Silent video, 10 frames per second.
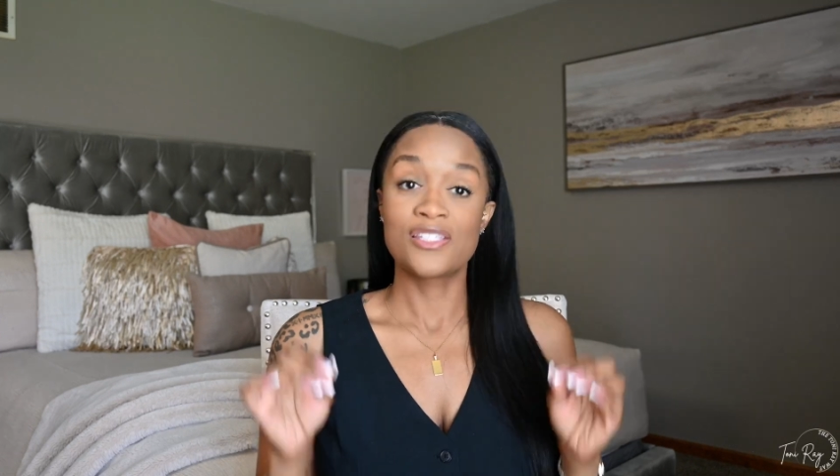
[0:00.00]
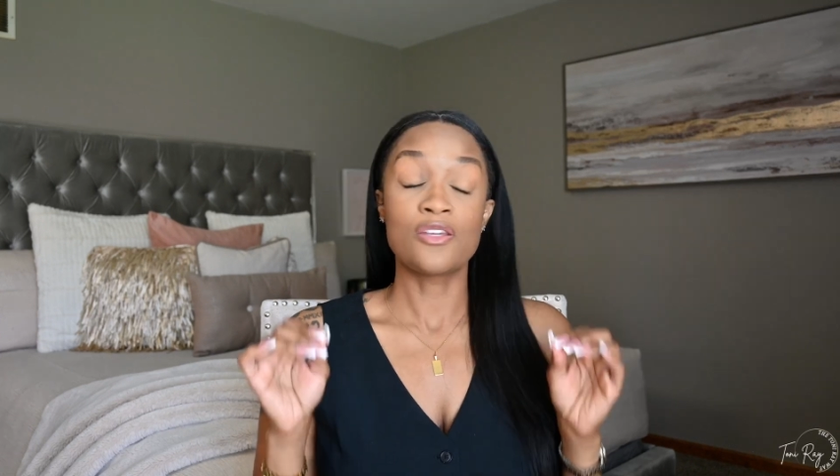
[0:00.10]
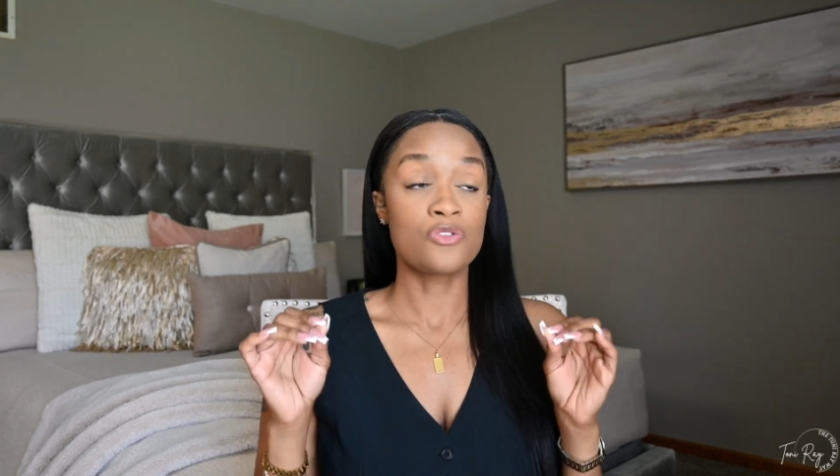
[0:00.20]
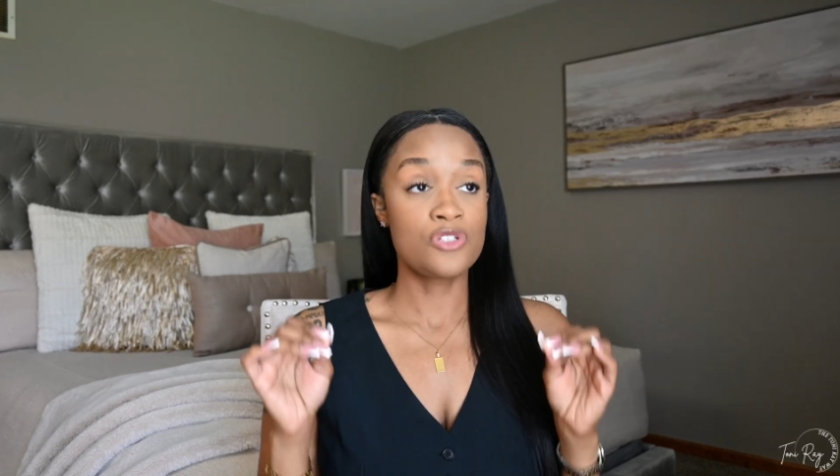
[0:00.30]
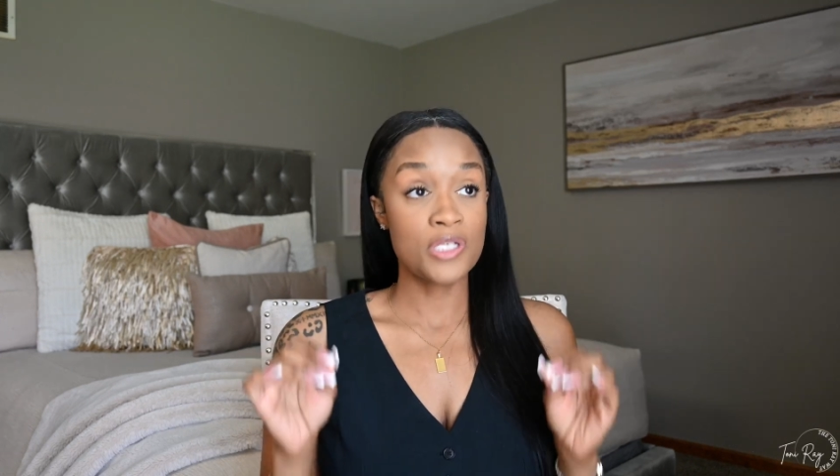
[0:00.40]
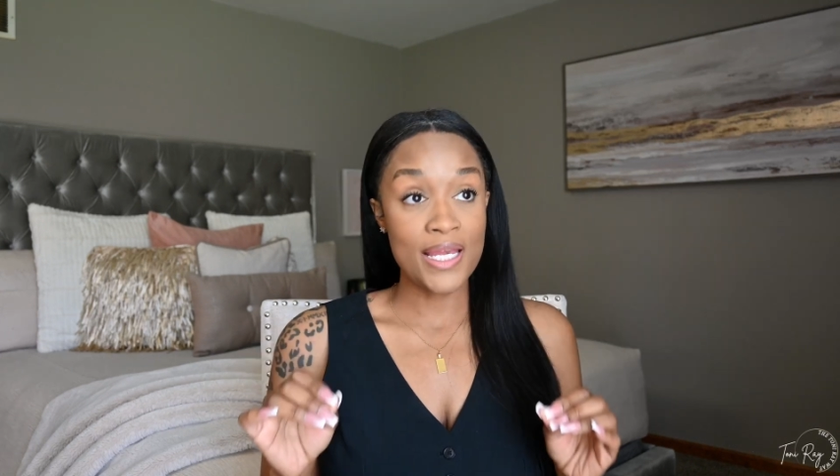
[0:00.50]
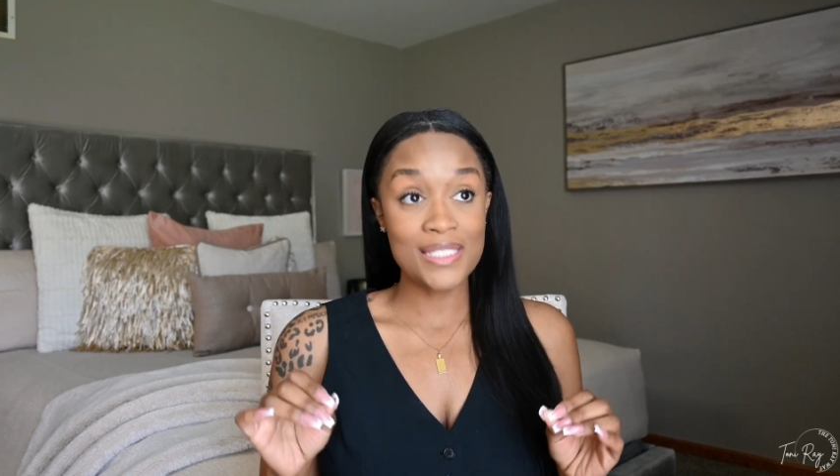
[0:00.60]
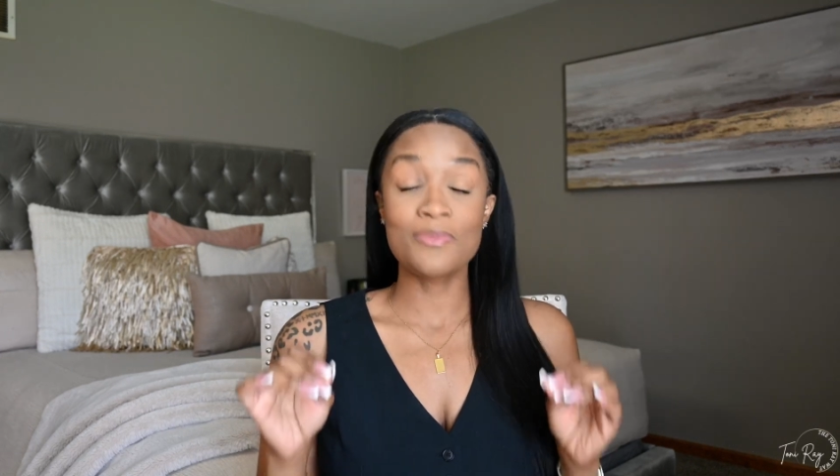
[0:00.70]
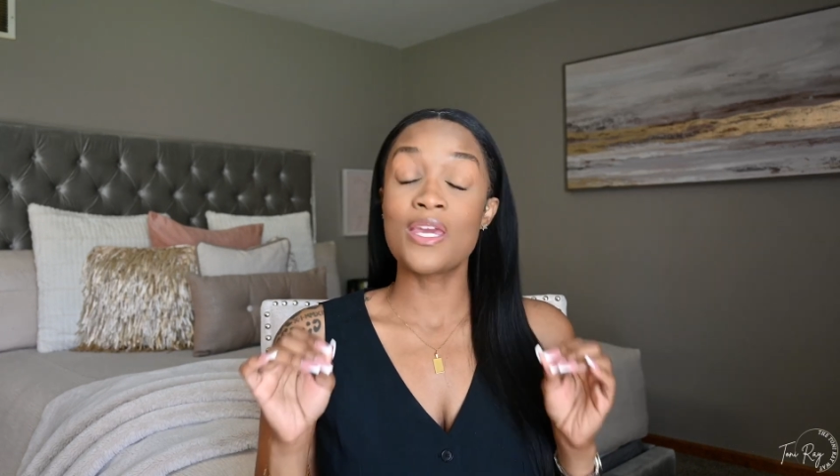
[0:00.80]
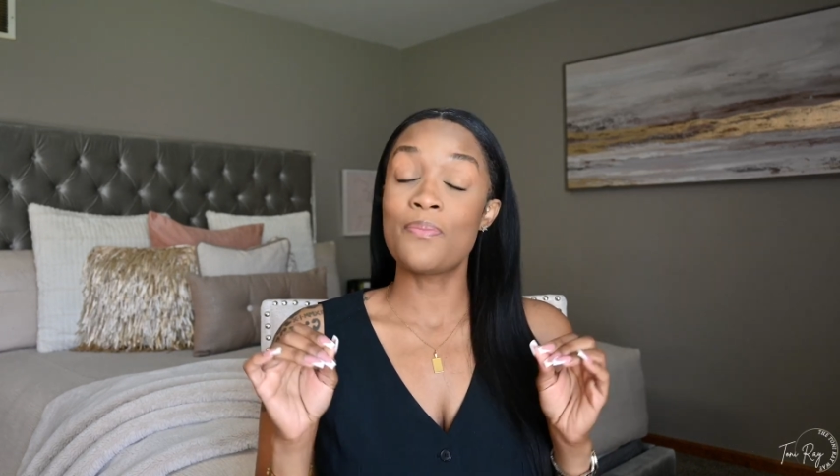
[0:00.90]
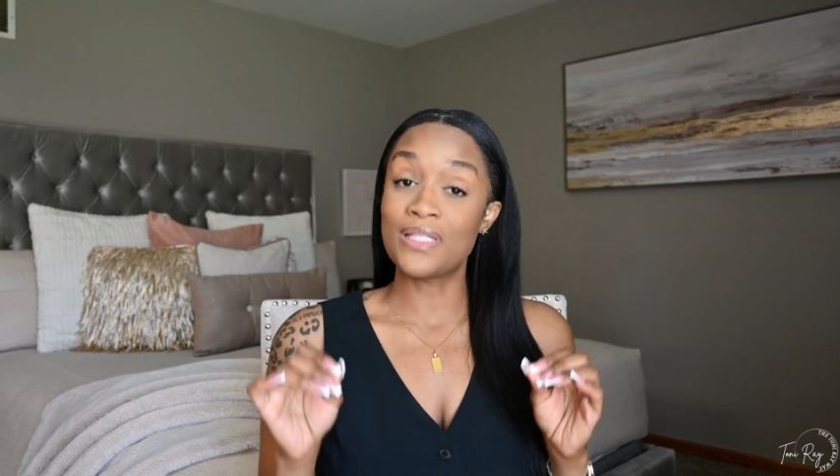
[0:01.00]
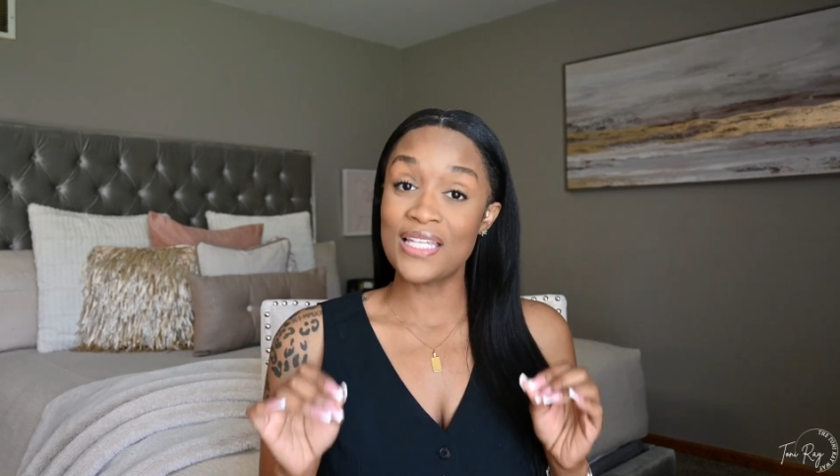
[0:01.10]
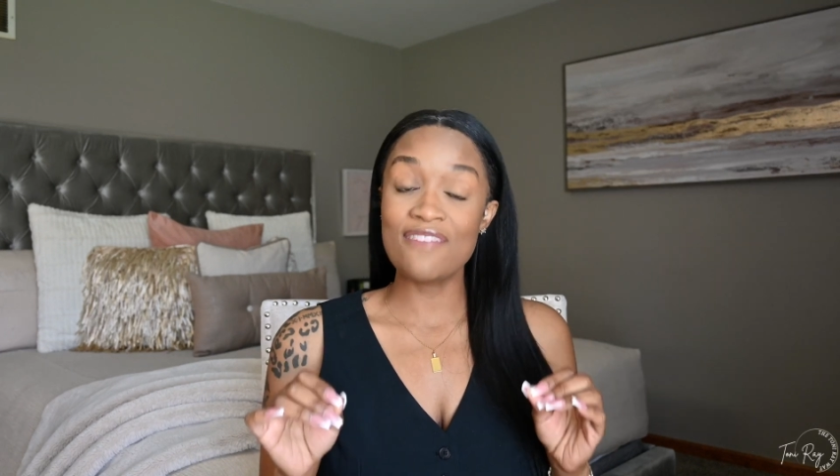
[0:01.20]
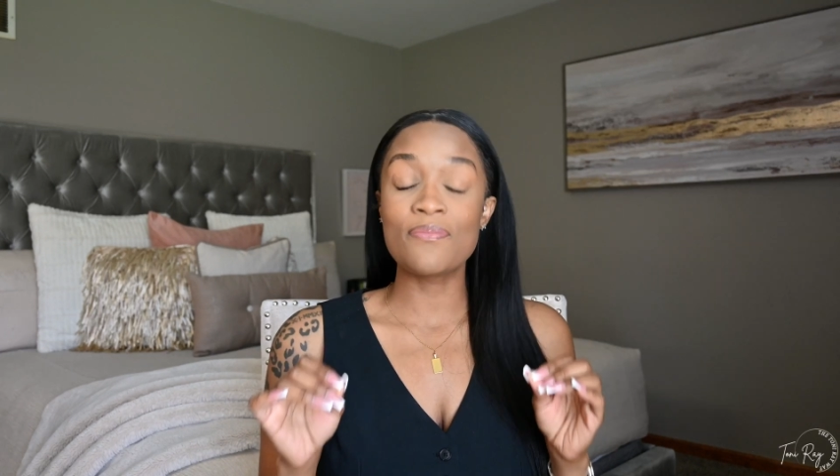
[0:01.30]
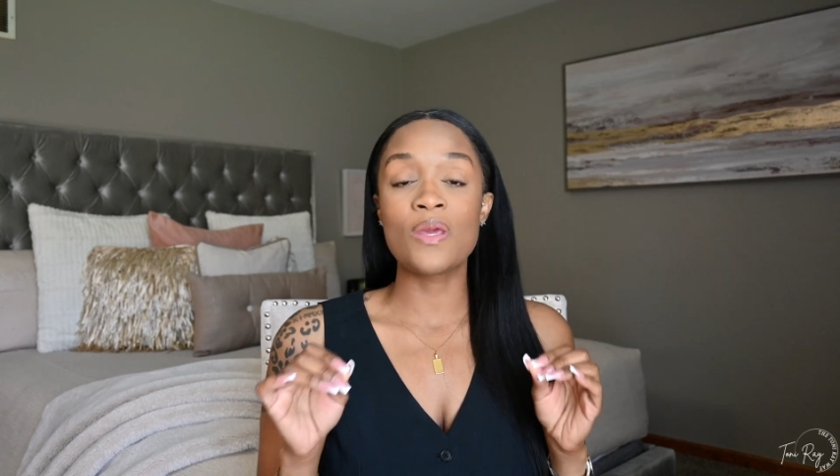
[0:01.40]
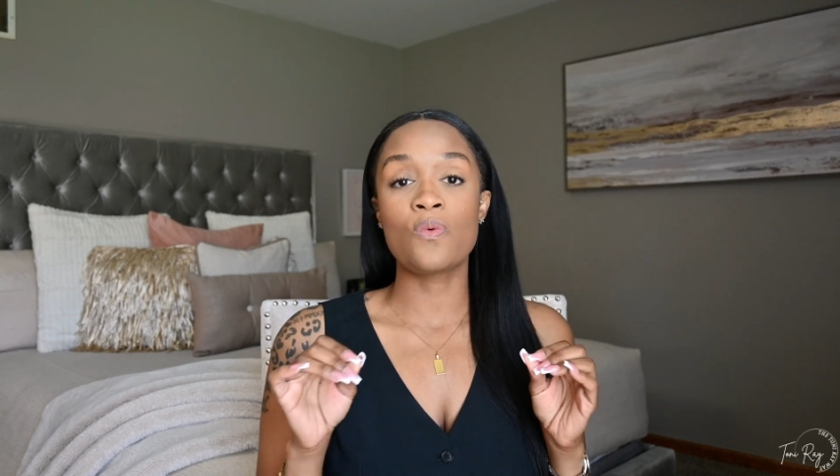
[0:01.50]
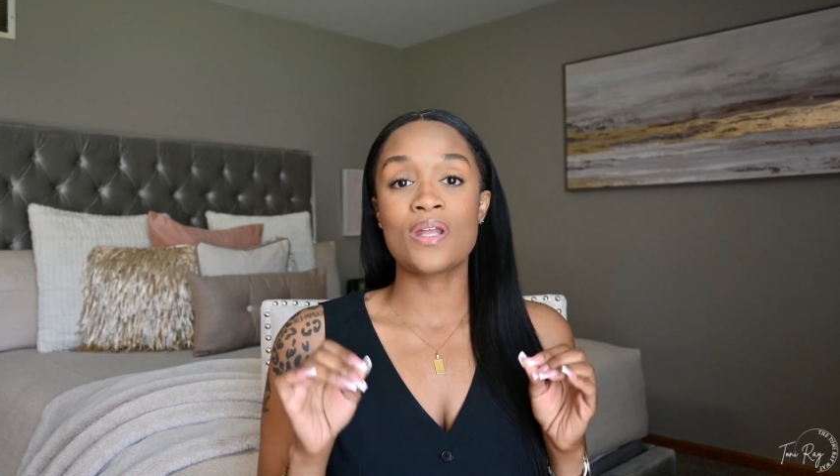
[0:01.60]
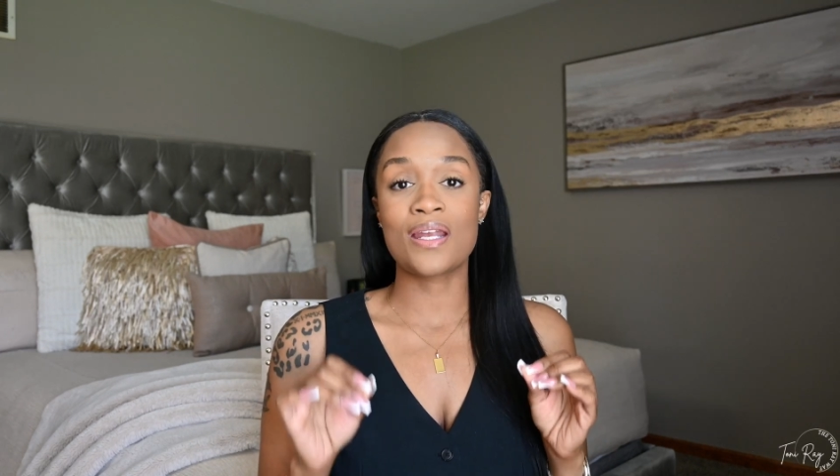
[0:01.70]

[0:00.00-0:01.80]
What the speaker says: So trust me and believe me when